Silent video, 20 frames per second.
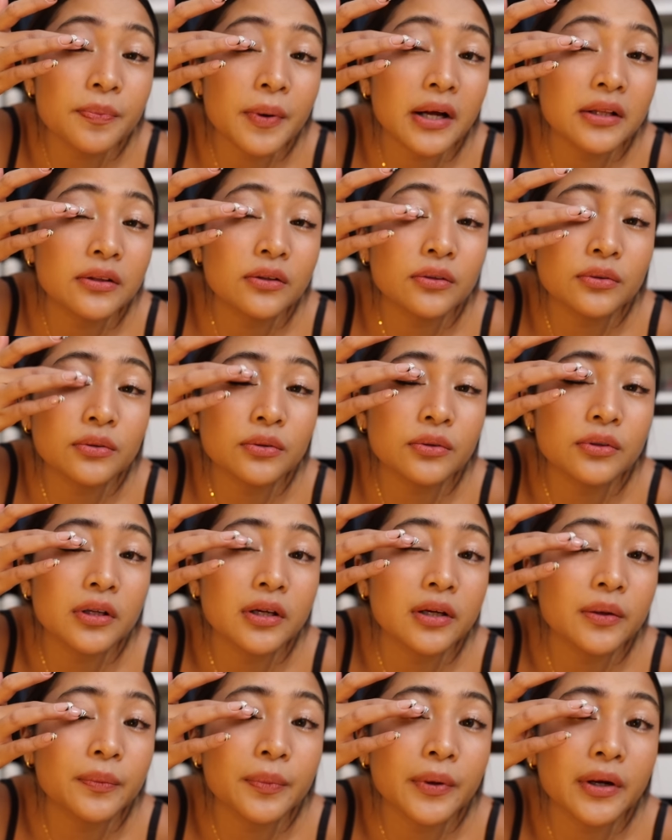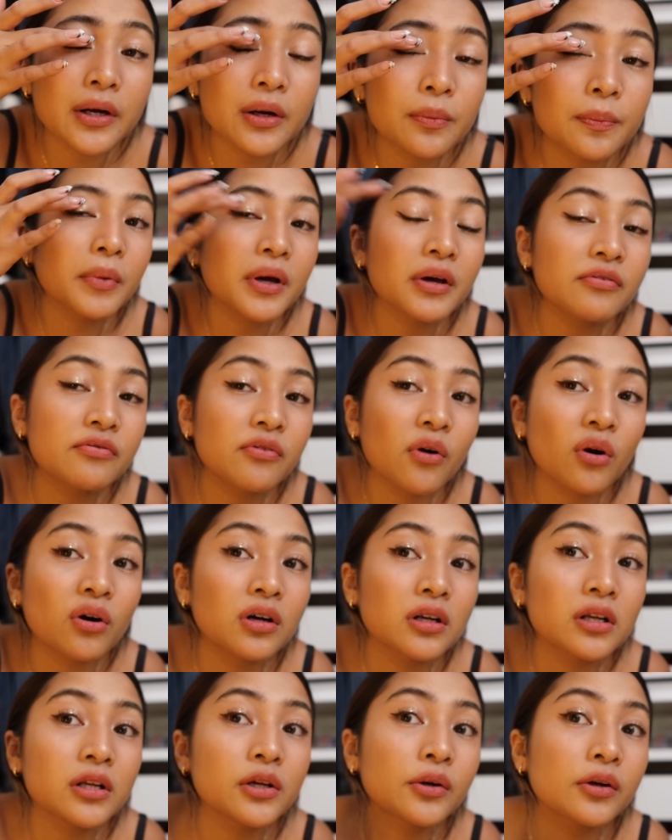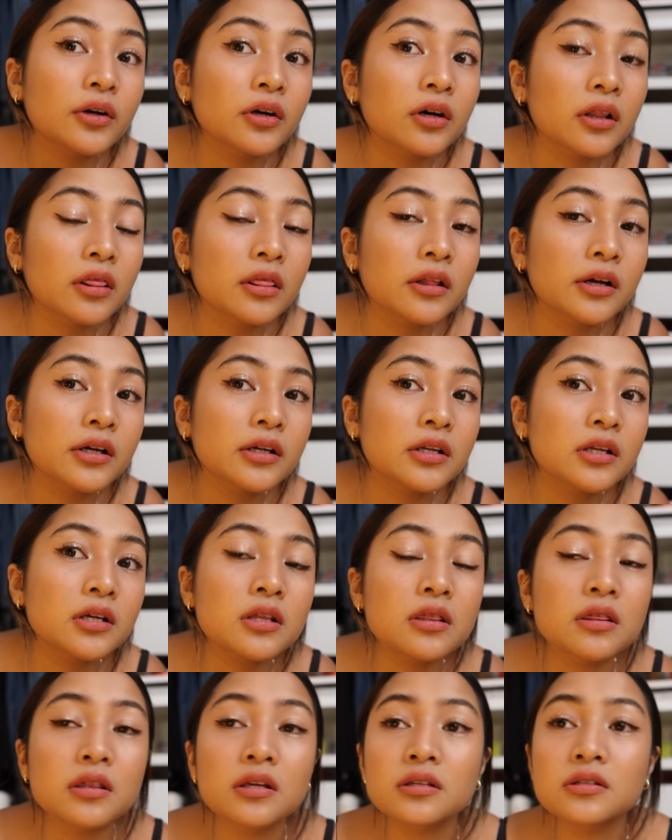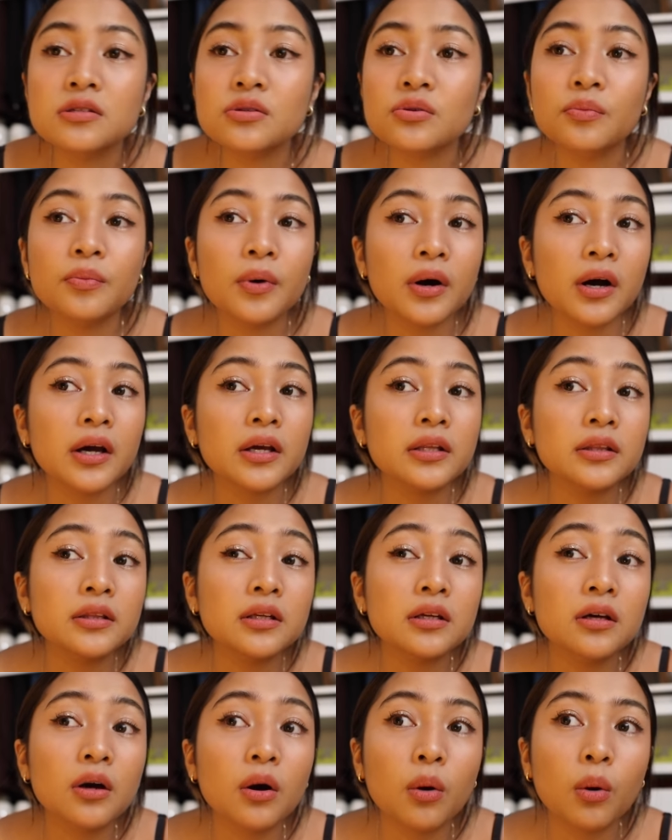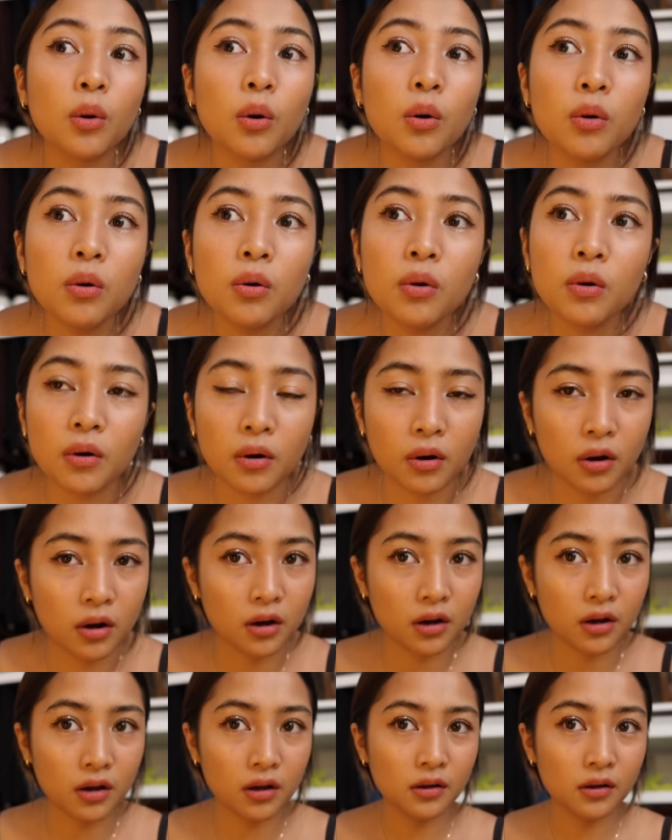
ipatong today, pero may focal year underneath it. So, baka hindi... Oh!